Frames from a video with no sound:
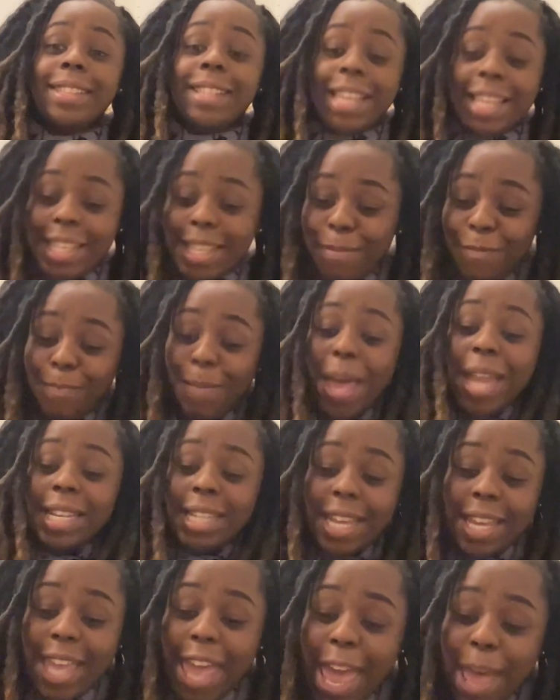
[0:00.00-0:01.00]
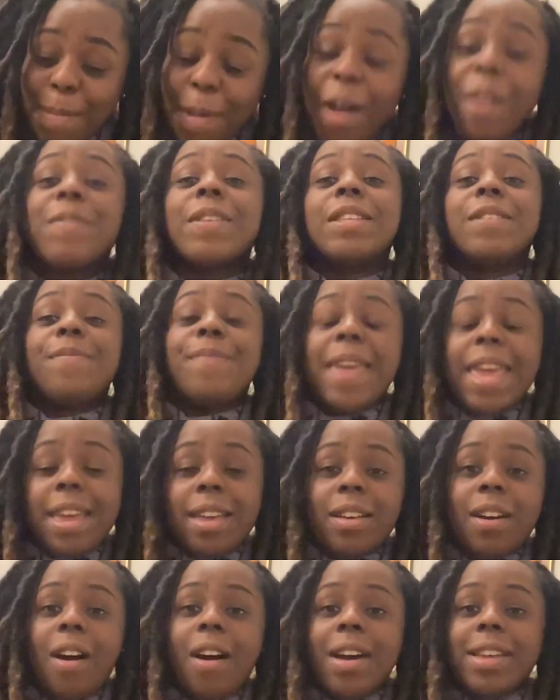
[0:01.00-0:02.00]
The bending came out of his feet,
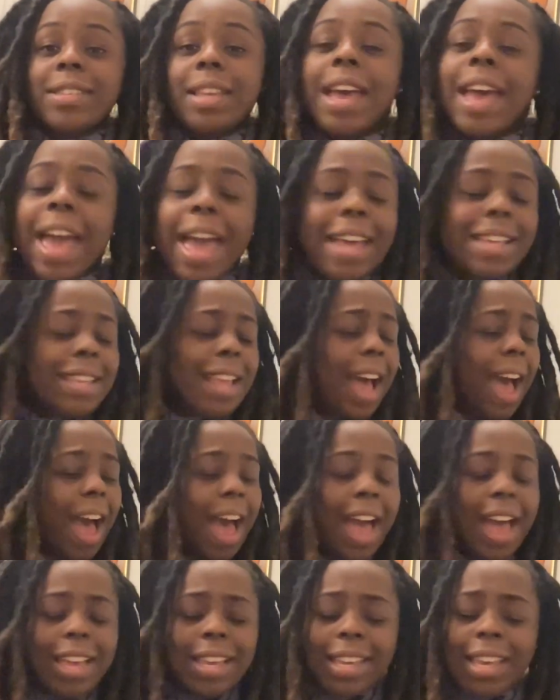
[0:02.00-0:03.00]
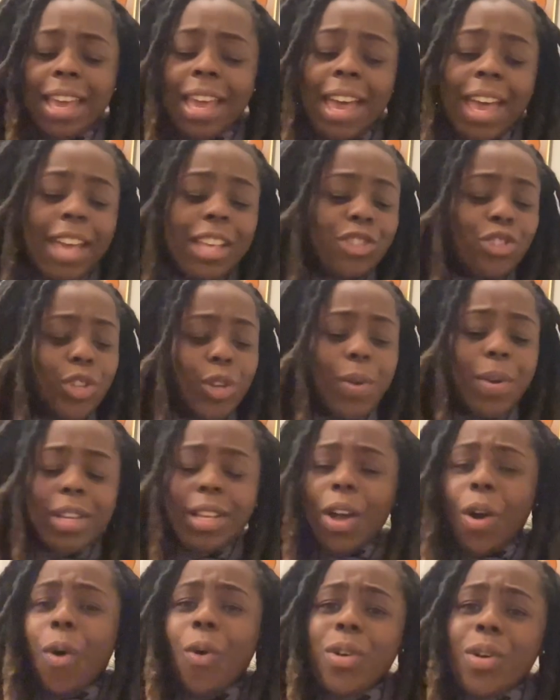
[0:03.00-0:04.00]
guys. And Aang
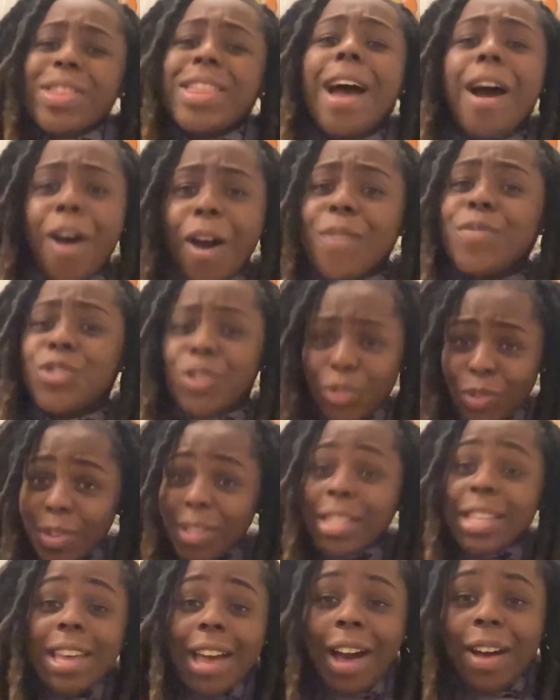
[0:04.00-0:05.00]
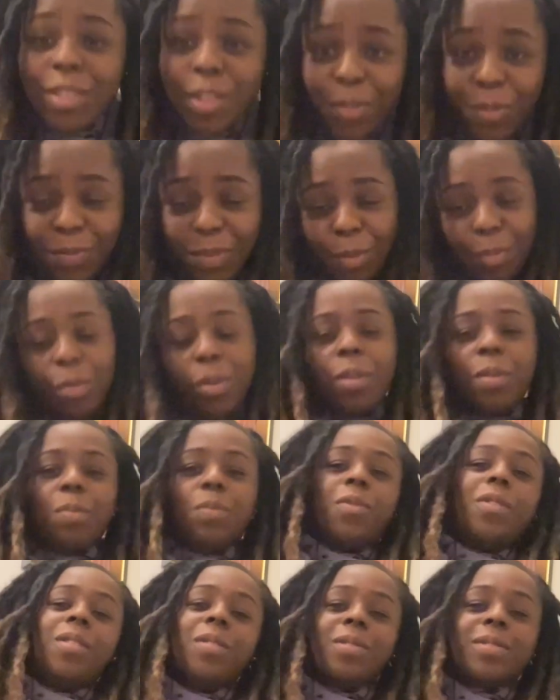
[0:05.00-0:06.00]
doing that, did you see how the
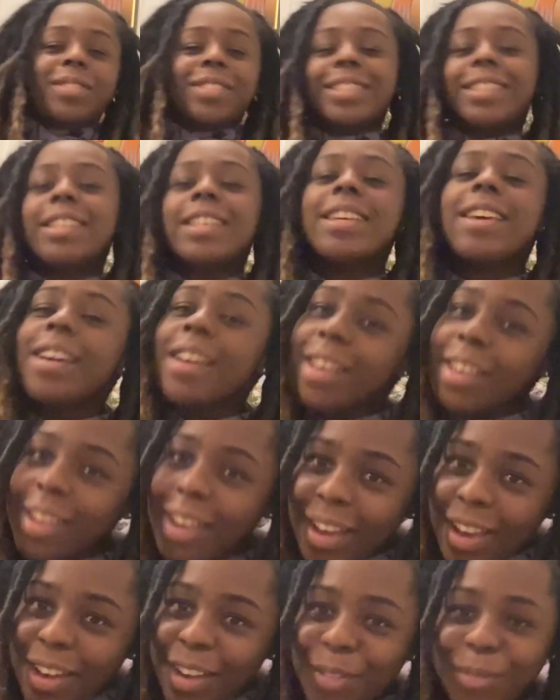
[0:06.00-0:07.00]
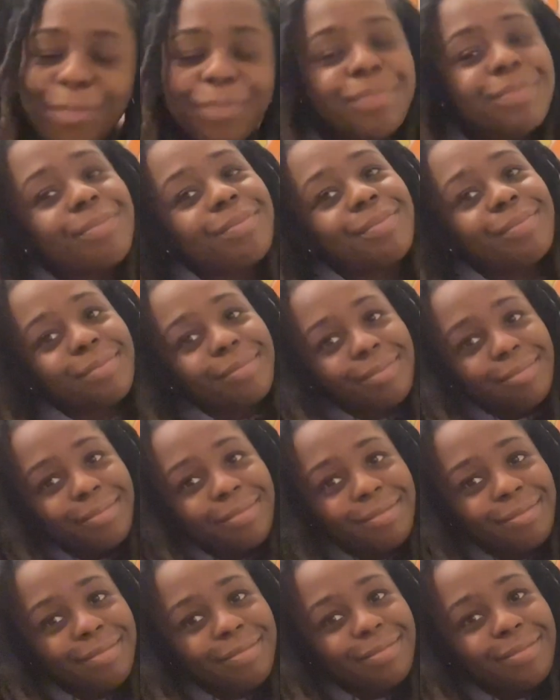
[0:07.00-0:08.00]
okay,
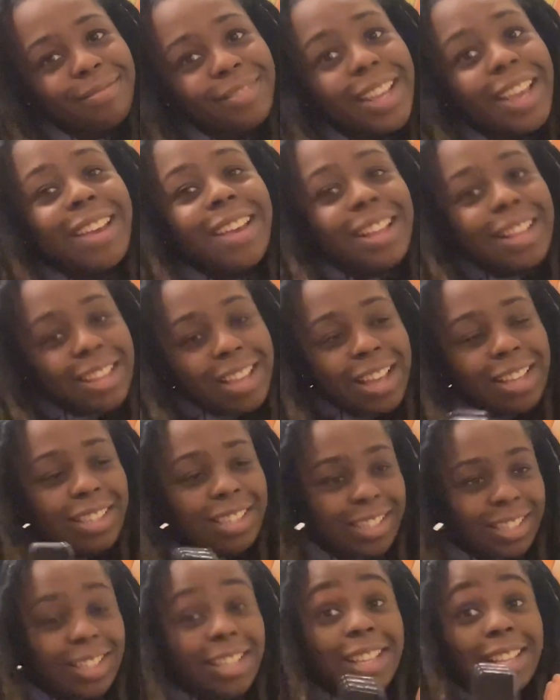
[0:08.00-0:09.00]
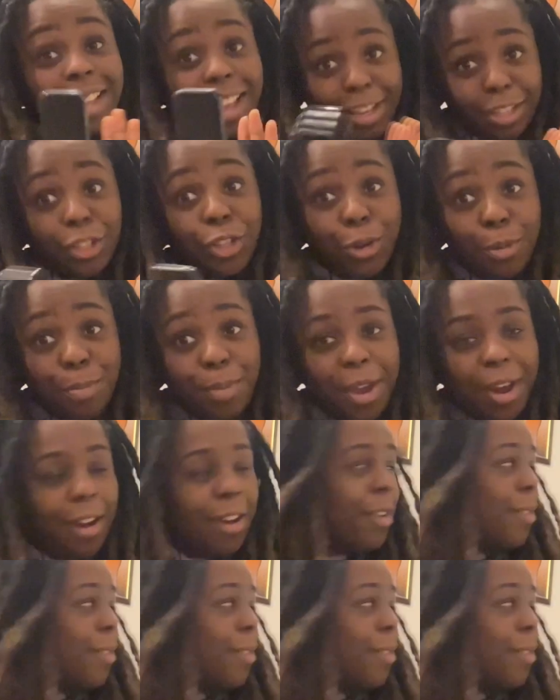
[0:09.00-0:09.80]
let's compare.